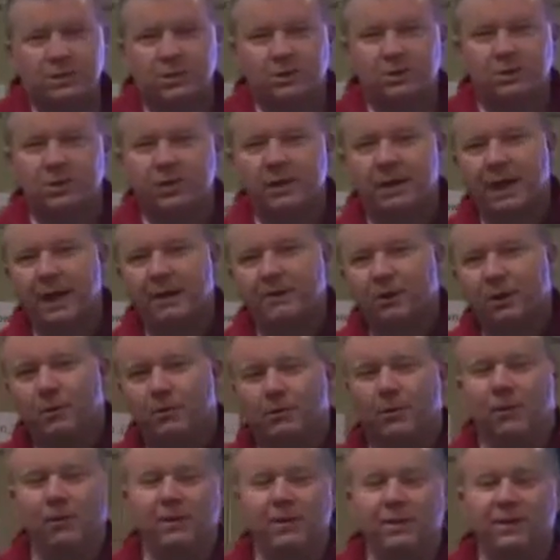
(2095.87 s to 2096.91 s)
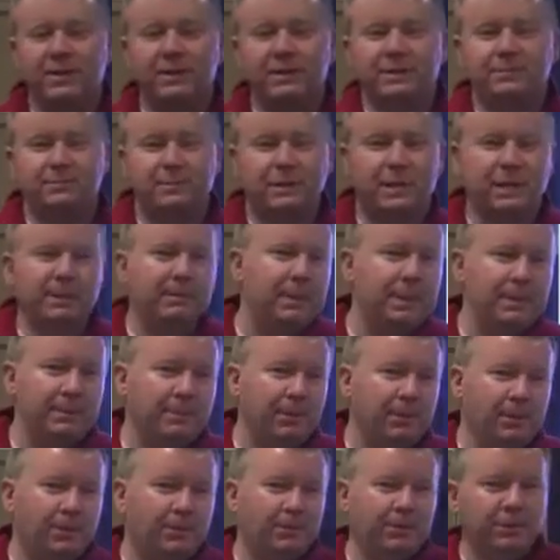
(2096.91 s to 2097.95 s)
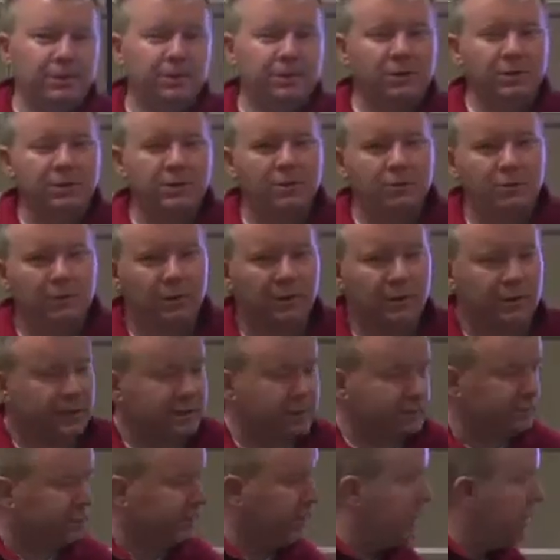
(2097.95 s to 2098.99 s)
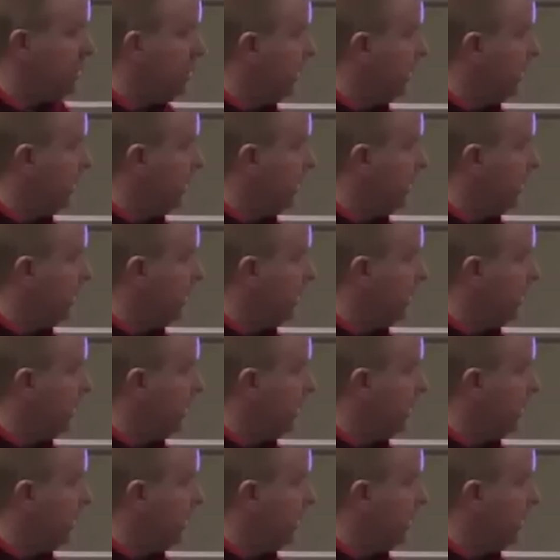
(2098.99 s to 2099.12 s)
You can have no more than this many people, and you can do all this, right?